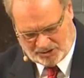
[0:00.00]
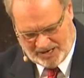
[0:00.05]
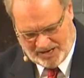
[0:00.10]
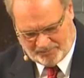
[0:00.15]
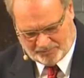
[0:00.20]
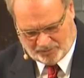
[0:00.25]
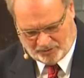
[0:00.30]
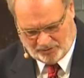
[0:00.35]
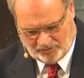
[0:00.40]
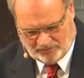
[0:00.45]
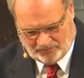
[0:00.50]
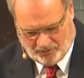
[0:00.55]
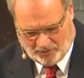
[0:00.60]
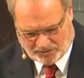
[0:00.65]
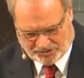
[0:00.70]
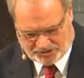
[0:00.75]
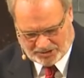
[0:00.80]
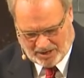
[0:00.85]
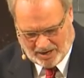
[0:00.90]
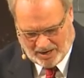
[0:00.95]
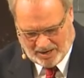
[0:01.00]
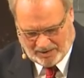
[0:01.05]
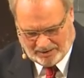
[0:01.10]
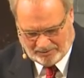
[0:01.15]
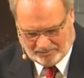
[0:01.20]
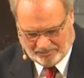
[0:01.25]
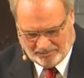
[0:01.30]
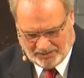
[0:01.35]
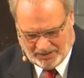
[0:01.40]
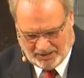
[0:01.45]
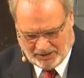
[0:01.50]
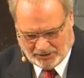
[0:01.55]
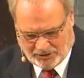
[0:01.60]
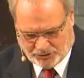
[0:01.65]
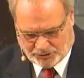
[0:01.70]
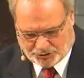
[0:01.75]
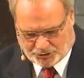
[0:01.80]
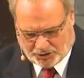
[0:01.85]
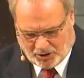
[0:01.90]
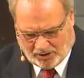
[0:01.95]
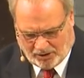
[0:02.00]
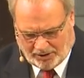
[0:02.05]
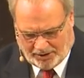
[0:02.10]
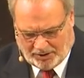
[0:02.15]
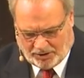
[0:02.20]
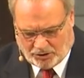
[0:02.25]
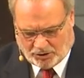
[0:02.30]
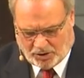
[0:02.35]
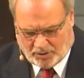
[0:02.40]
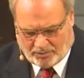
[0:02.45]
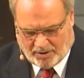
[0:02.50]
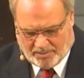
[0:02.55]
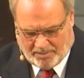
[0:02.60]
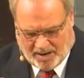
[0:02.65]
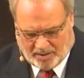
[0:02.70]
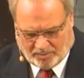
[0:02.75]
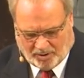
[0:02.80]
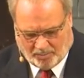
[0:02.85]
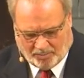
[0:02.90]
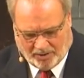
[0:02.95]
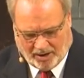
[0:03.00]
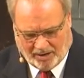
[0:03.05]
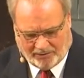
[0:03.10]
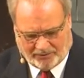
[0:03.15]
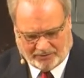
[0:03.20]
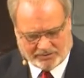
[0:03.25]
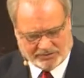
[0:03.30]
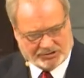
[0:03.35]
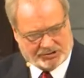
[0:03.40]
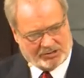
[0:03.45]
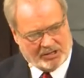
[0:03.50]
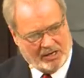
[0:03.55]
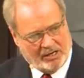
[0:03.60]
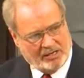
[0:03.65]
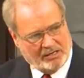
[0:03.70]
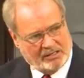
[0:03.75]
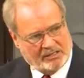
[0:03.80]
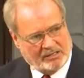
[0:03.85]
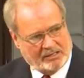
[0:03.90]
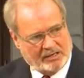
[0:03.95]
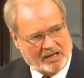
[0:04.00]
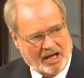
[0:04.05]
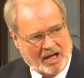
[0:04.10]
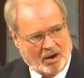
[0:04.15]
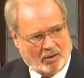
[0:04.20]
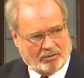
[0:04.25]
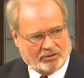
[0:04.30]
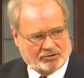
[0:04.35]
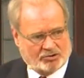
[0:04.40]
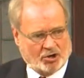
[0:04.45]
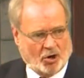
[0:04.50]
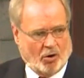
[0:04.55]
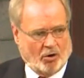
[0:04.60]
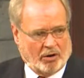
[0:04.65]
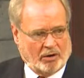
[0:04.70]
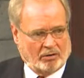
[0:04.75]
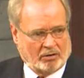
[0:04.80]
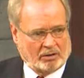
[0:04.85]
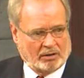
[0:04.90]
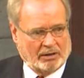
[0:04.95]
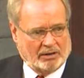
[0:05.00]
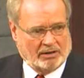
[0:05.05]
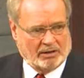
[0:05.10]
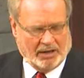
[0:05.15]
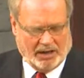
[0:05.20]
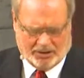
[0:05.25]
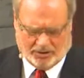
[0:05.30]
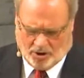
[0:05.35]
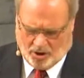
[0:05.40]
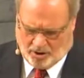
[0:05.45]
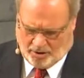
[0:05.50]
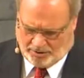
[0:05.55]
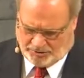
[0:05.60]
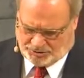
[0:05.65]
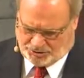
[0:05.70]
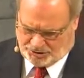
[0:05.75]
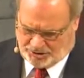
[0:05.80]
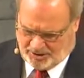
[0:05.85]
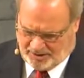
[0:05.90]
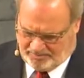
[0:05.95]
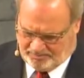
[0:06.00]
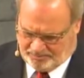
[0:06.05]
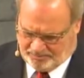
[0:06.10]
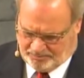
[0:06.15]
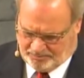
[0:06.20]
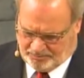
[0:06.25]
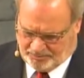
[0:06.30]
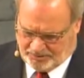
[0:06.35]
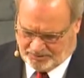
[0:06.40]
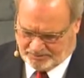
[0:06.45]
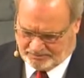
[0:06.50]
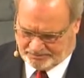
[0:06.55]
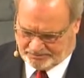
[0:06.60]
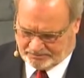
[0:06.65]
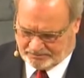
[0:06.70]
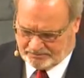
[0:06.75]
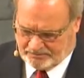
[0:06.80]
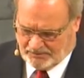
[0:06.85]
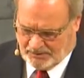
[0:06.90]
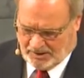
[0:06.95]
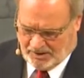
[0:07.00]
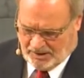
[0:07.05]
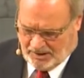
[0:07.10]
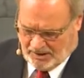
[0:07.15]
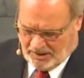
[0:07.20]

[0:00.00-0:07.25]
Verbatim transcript: And later in that chapter, in verse 9, surely you remember, brothers, our toil and hardship.